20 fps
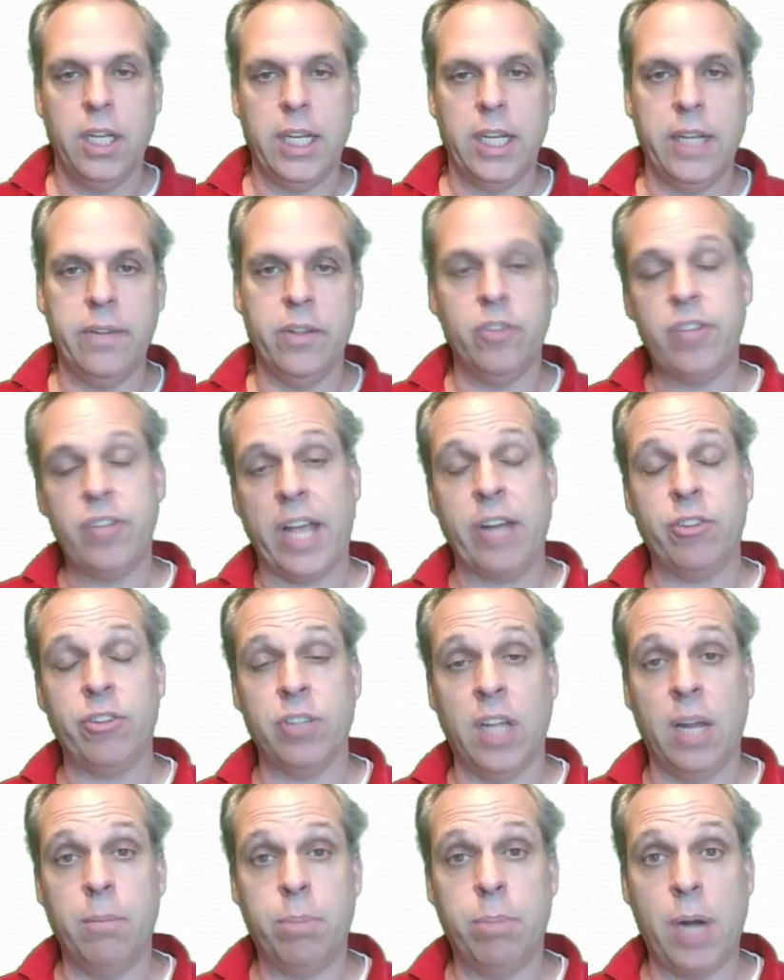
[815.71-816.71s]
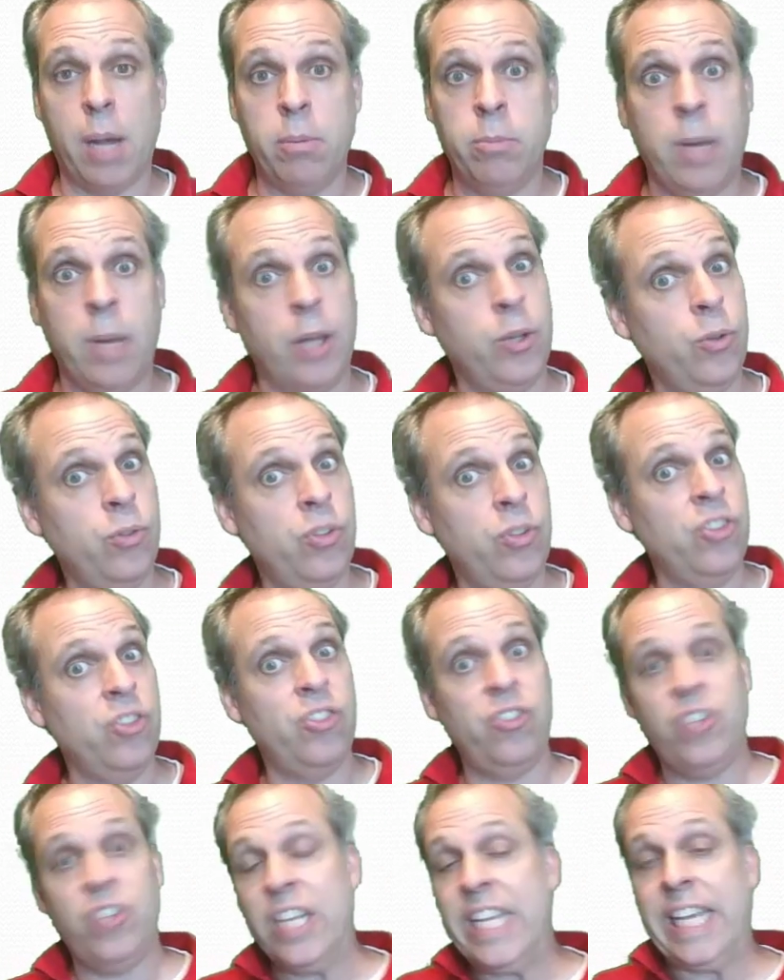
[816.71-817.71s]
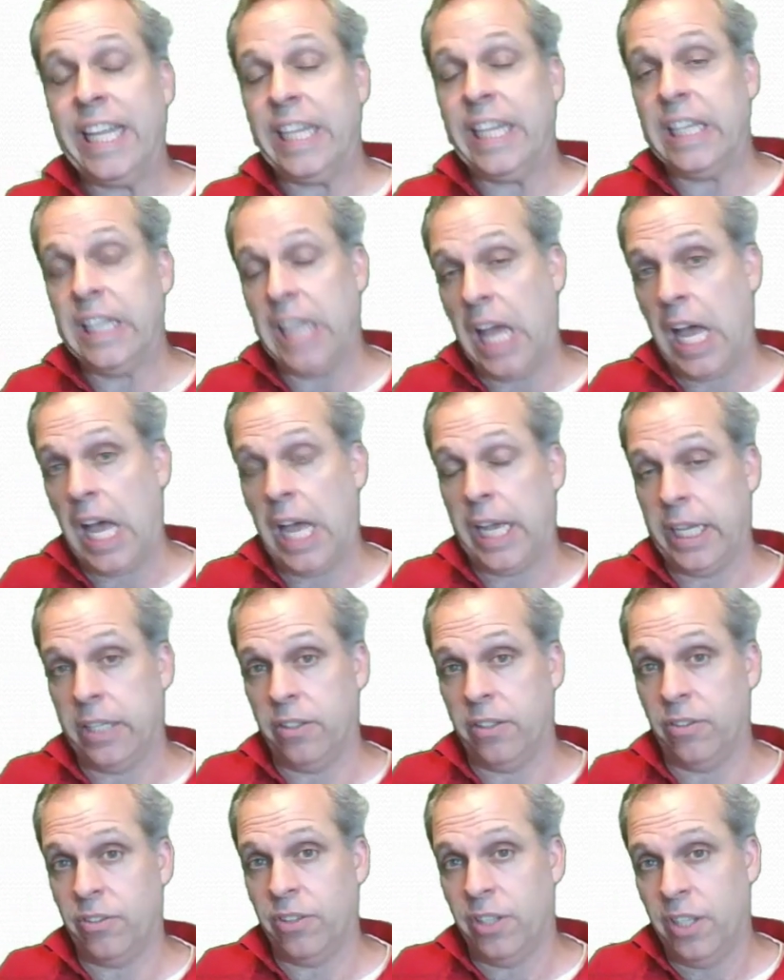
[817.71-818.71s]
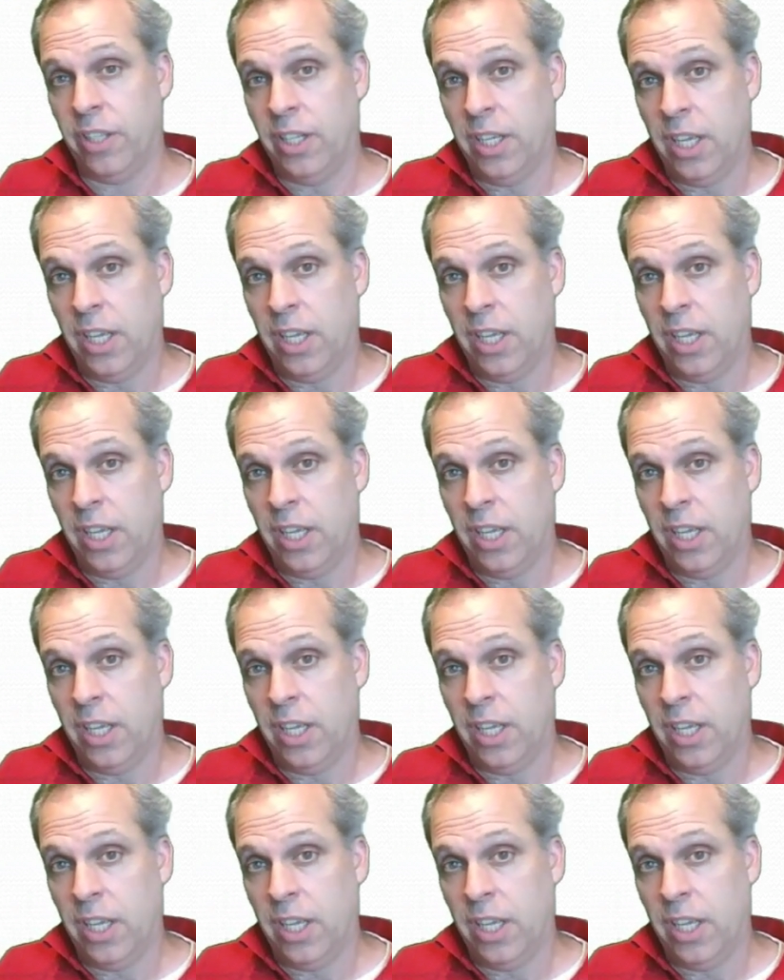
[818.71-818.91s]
In the tangent line problem, I used the secant lines.